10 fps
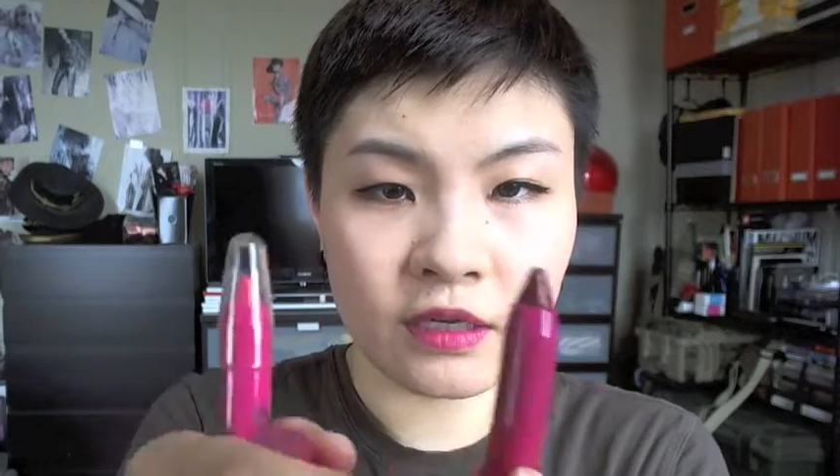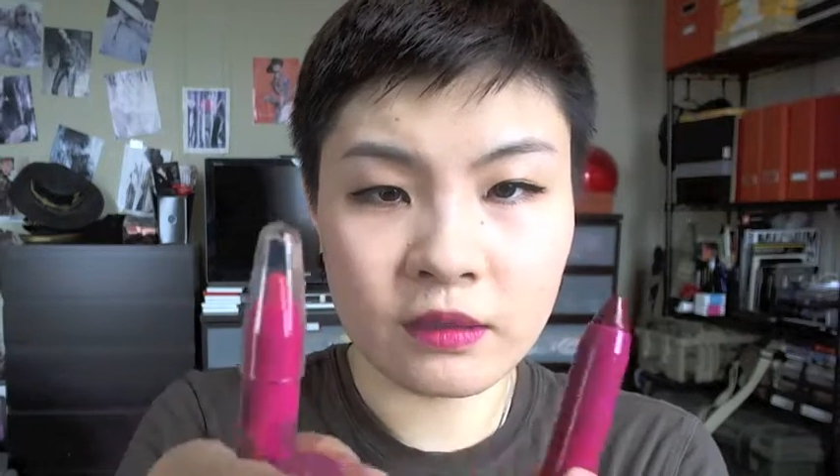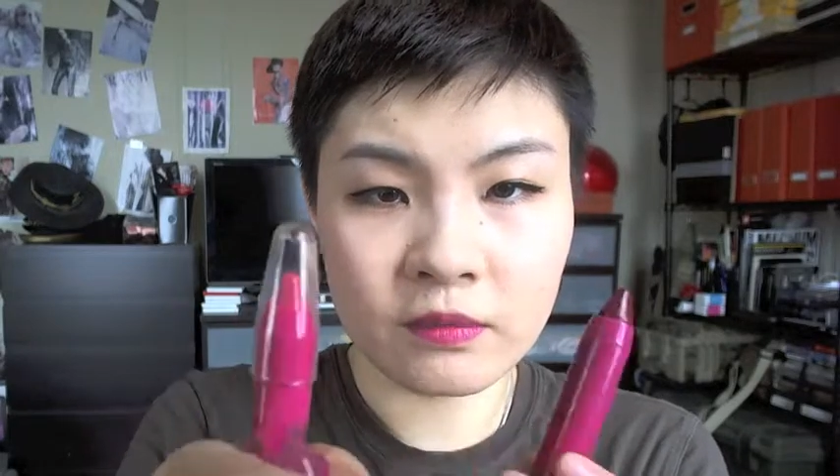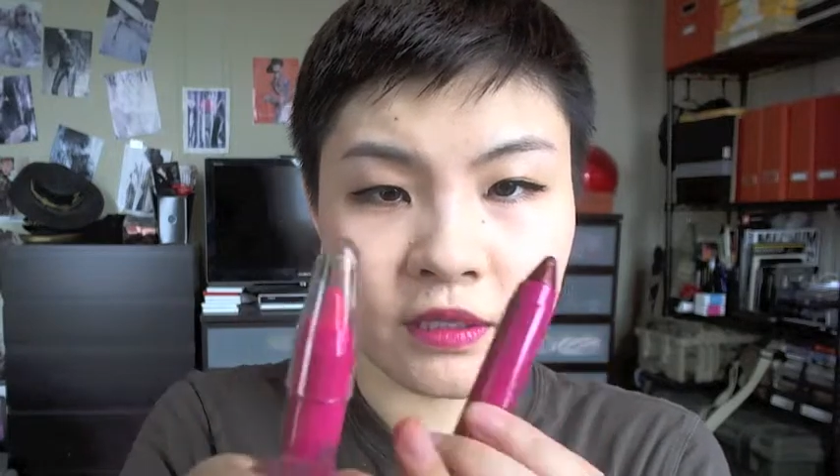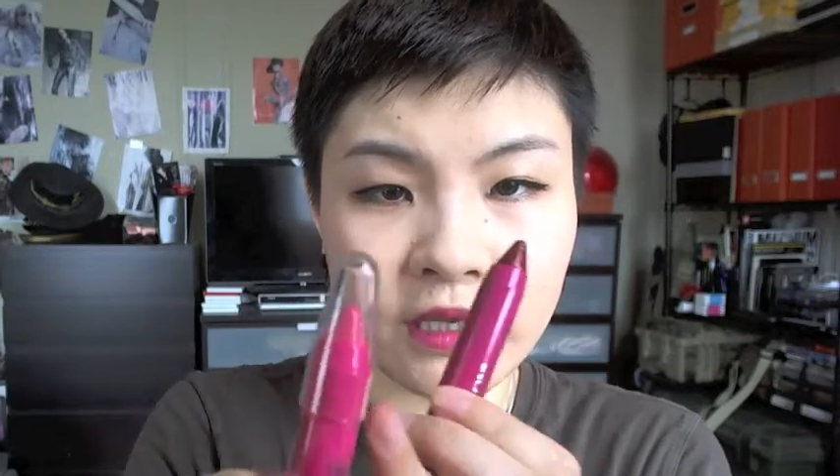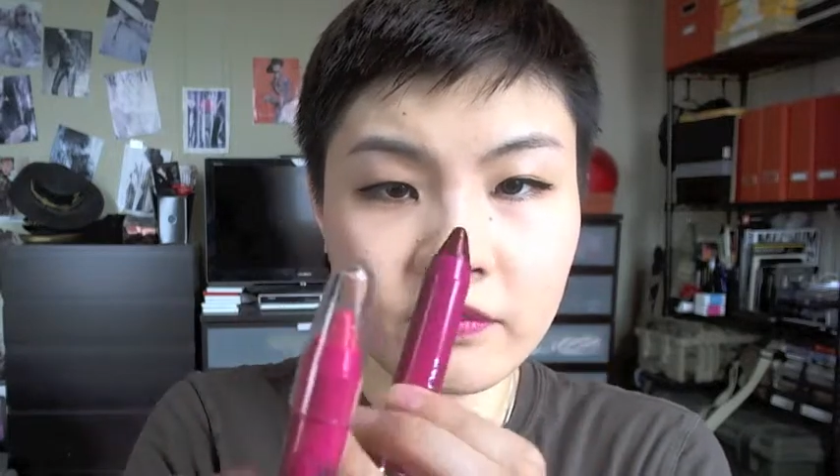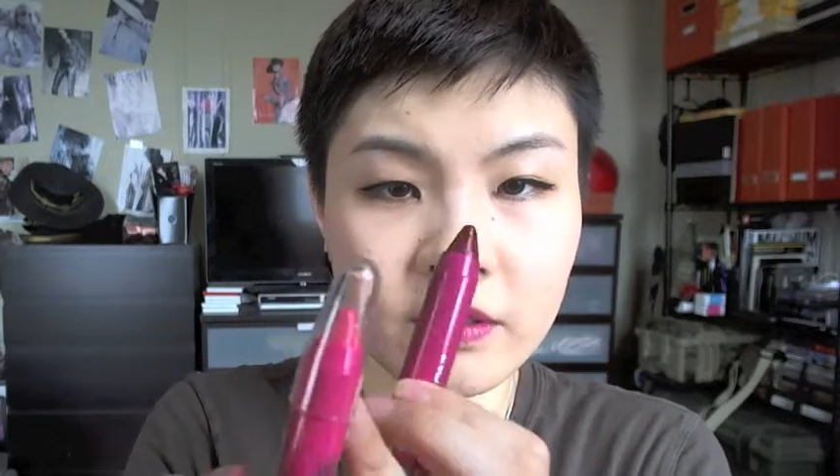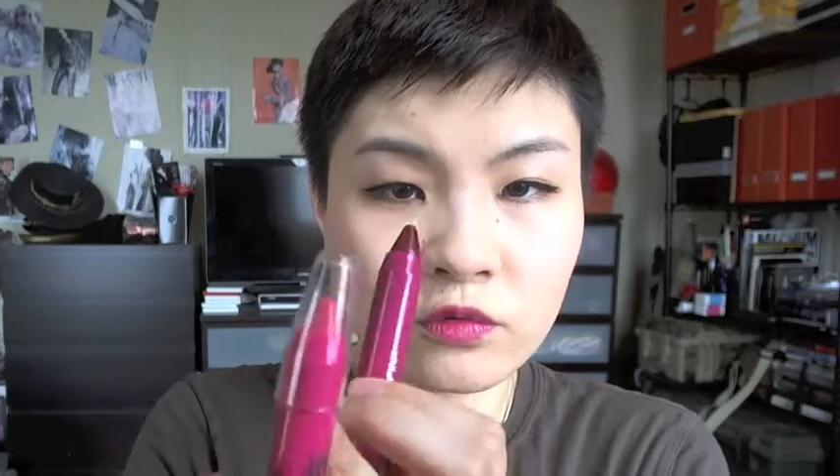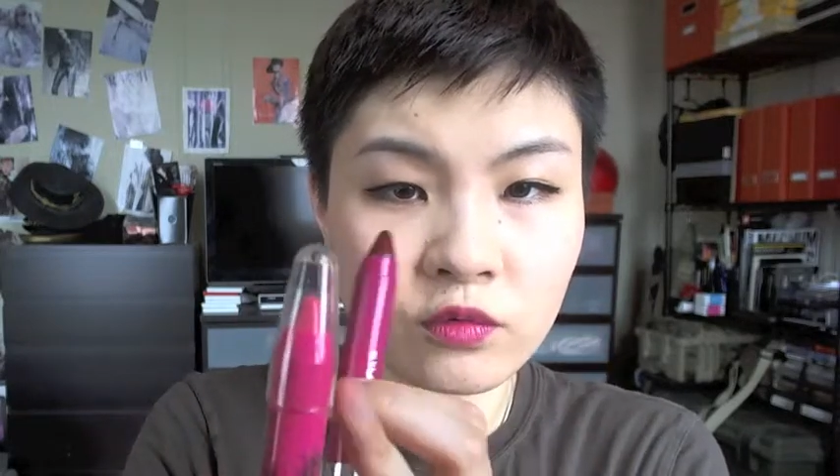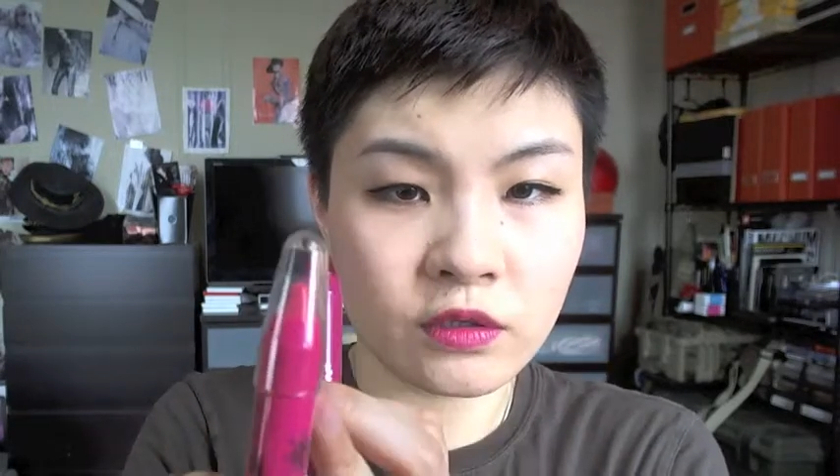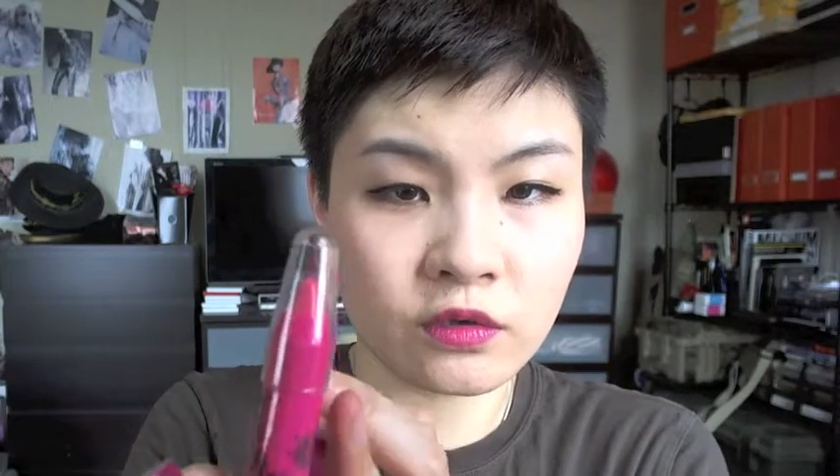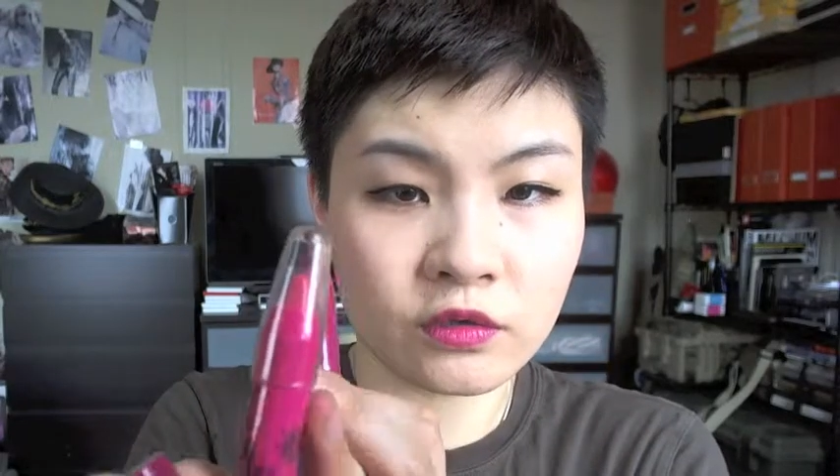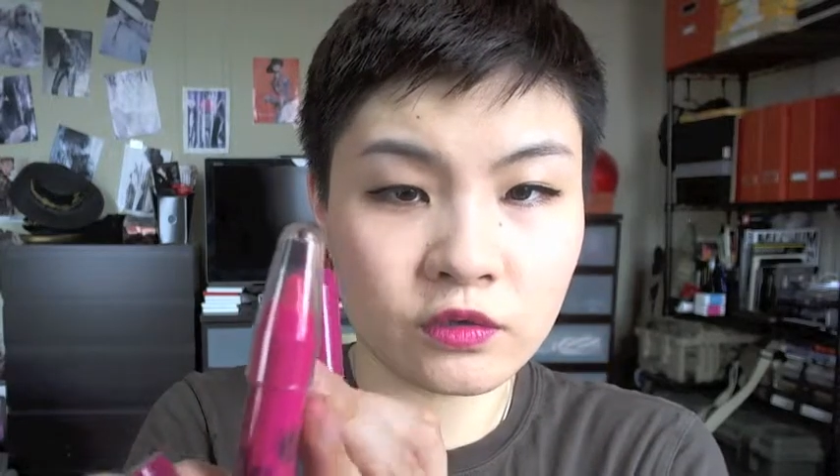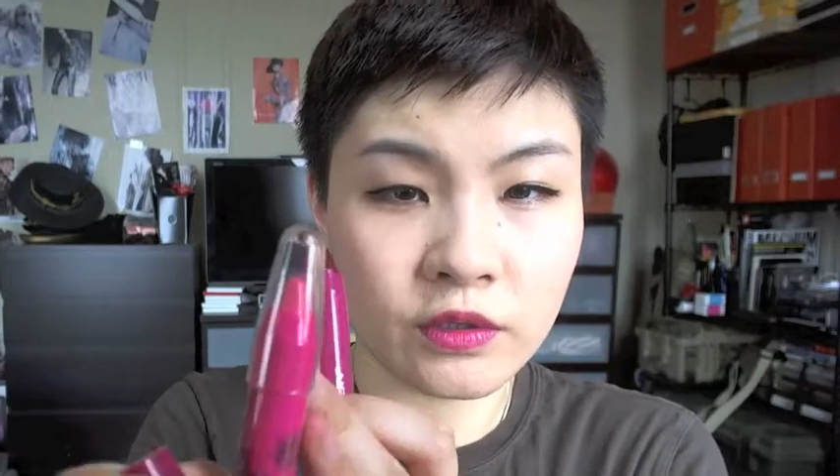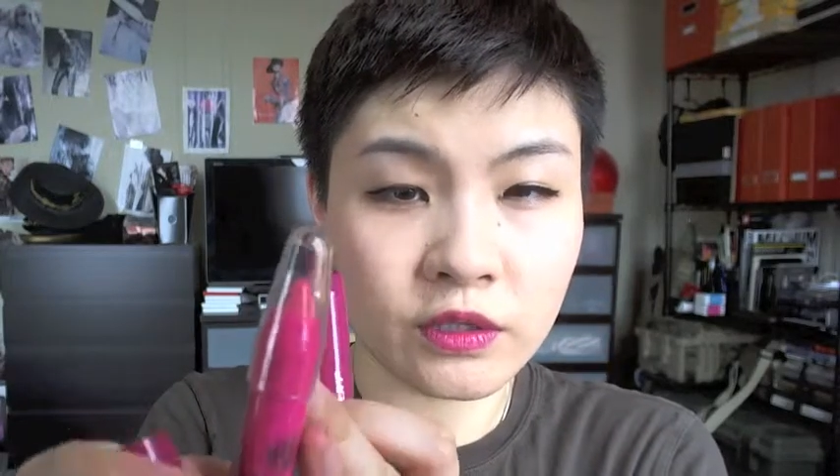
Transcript: and I believe this one also you